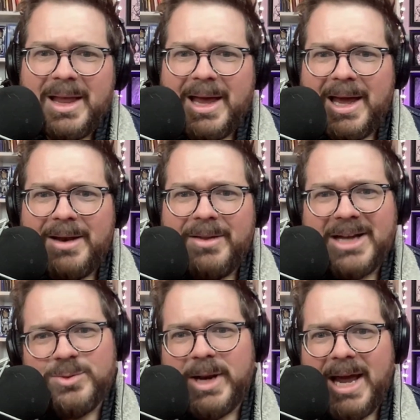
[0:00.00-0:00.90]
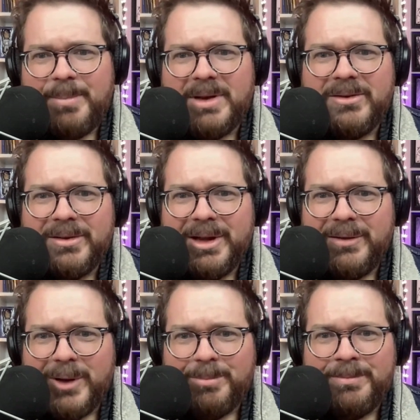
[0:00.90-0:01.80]
And that's what happens in
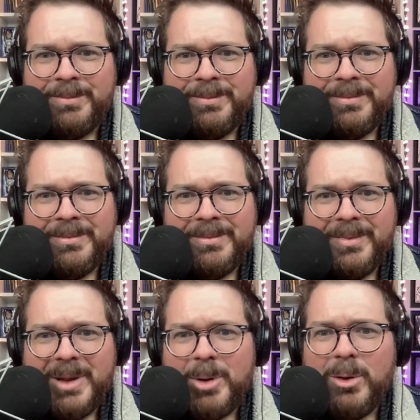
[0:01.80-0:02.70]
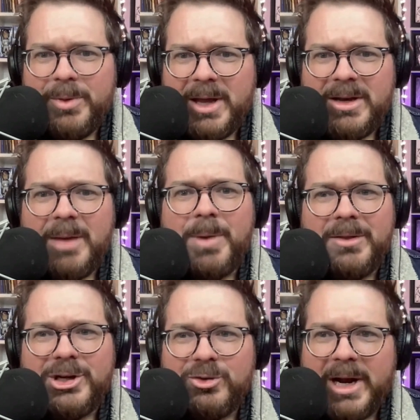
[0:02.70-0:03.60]
the film. They both end up
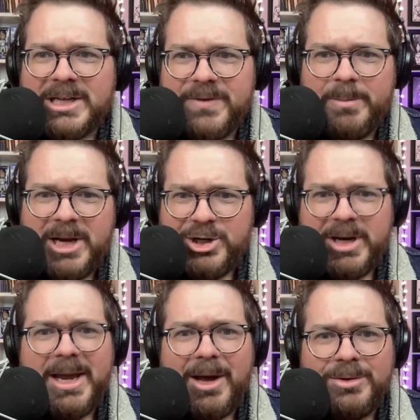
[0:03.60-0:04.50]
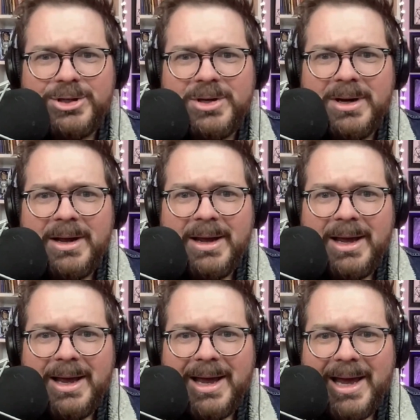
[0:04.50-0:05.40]
on the transformation couch.
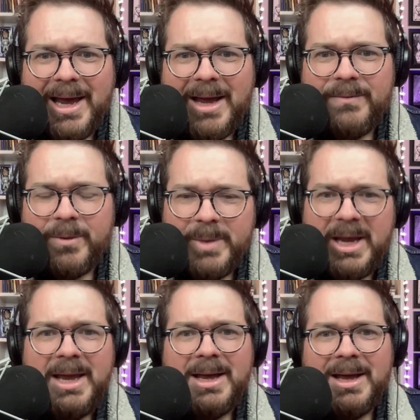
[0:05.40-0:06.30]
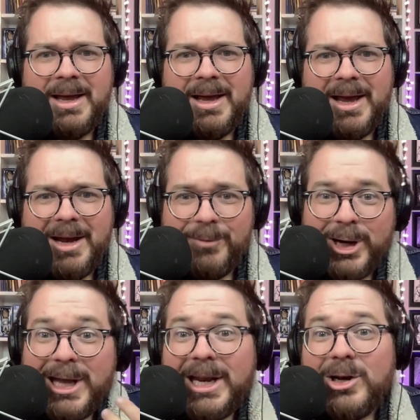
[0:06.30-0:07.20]
And for me, and for
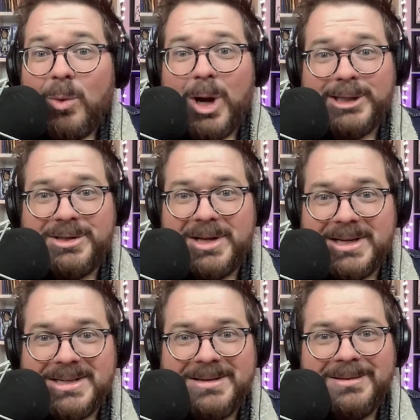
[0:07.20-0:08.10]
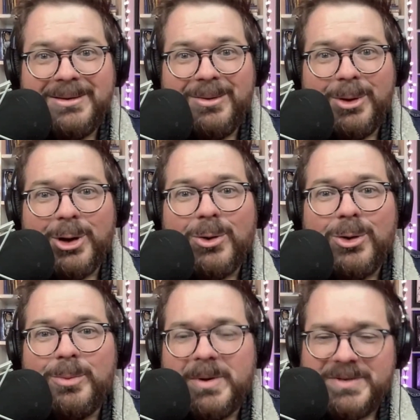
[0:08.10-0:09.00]
getting to watch this with a
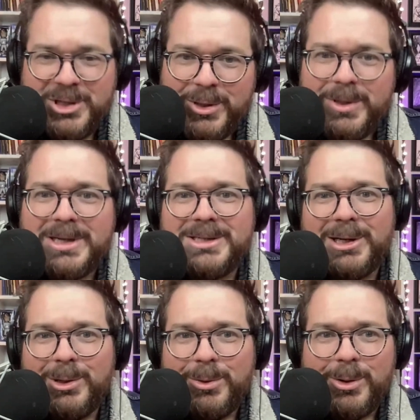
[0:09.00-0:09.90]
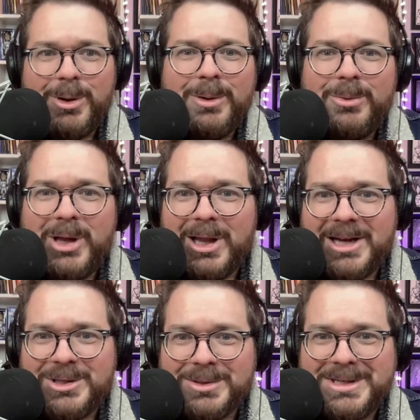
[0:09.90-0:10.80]
group of students at Luther
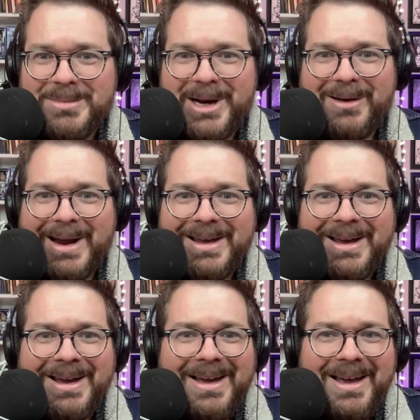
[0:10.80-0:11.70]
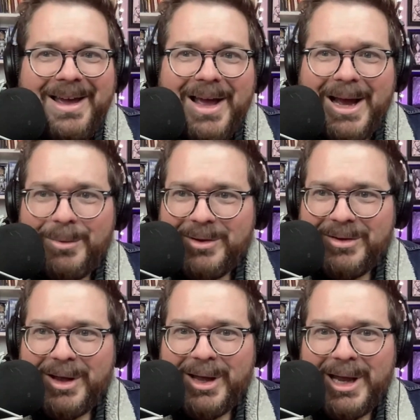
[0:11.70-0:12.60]
Theological Seminary, it was
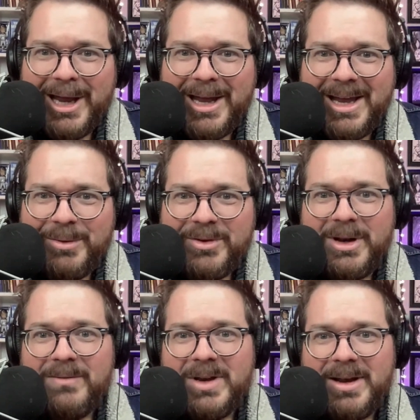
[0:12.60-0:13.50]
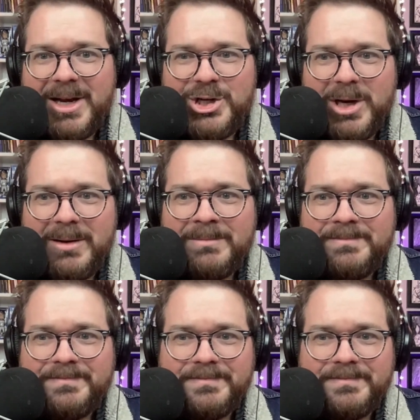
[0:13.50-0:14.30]
an invitation